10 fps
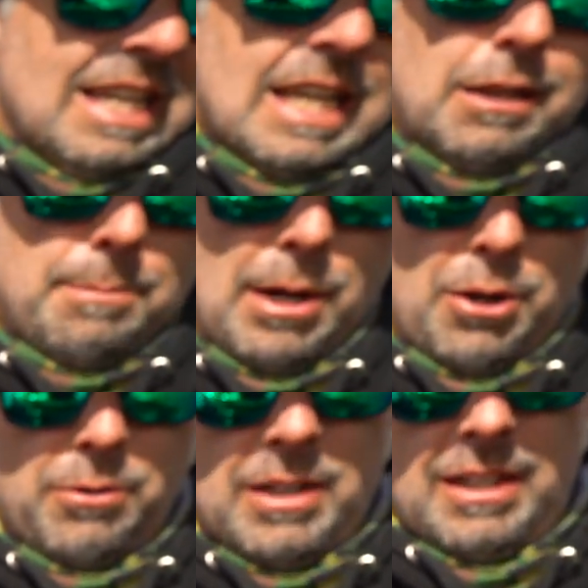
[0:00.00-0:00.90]
in the
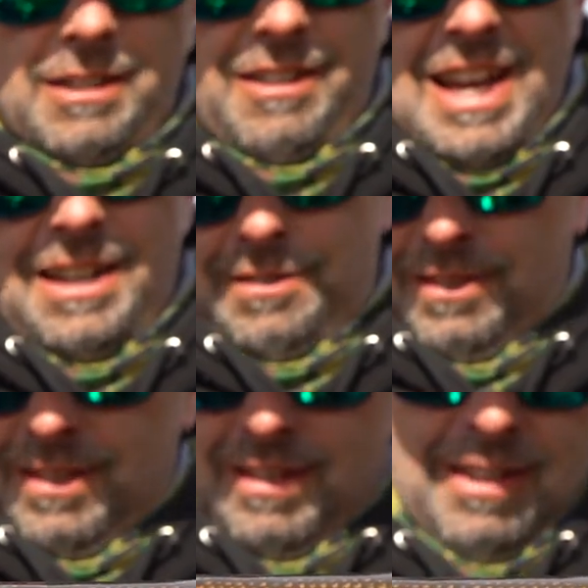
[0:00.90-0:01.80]
boat in the
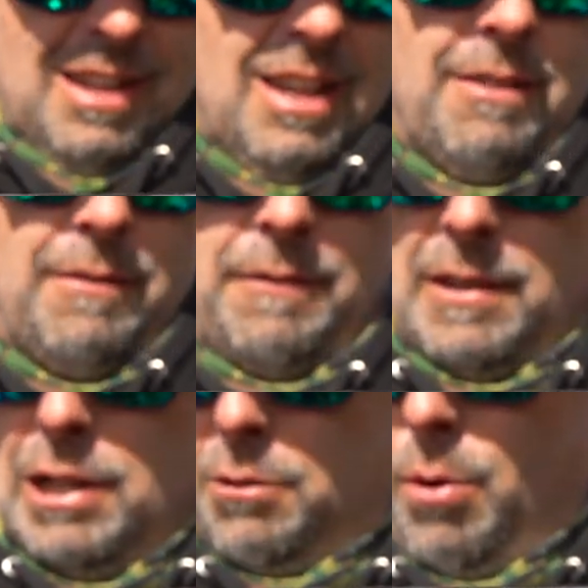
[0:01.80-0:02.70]
last
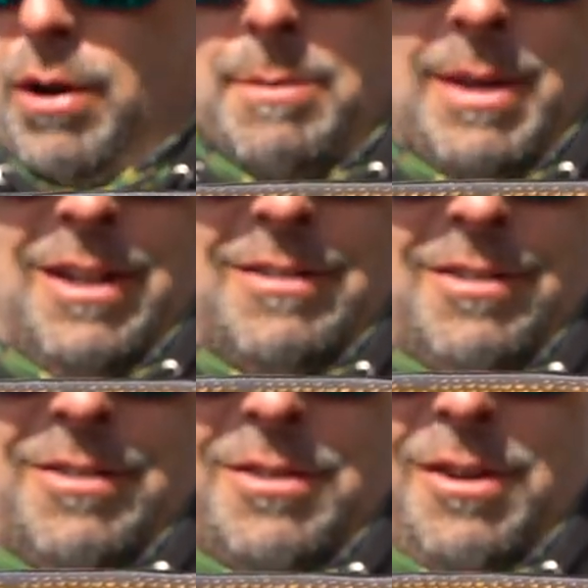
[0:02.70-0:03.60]
15-20
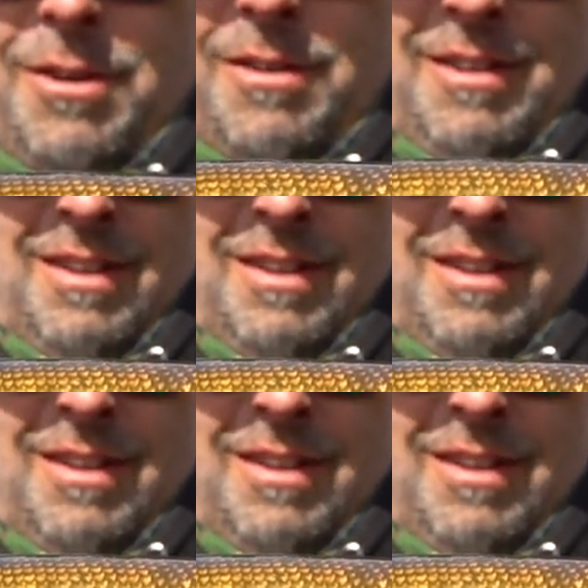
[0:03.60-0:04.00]
minutes or so.